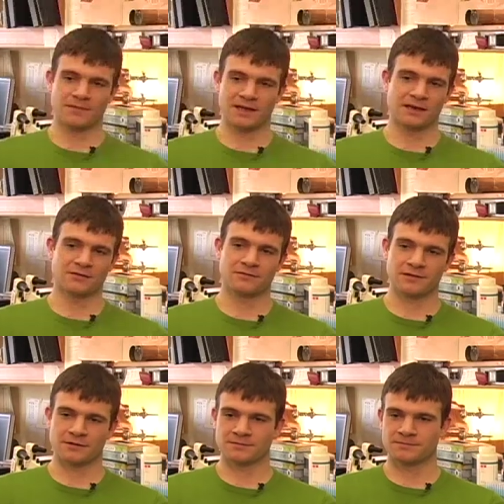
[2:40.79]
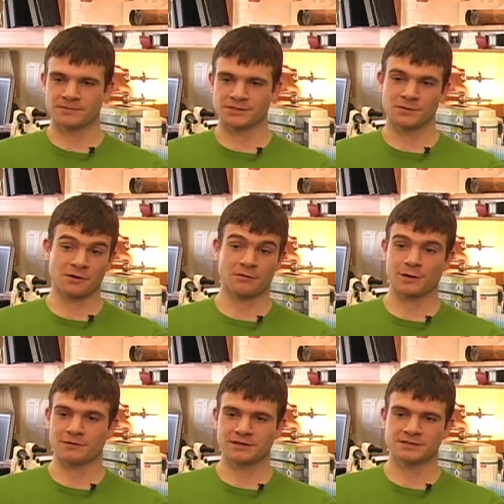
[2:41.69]
thinking of either pursuing a
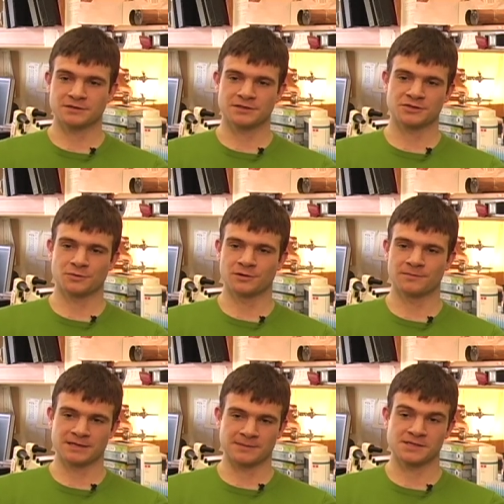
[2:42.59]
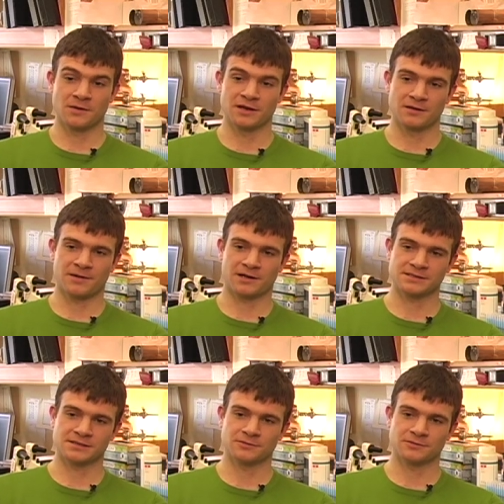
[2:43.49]
career in research or perhaps going into policy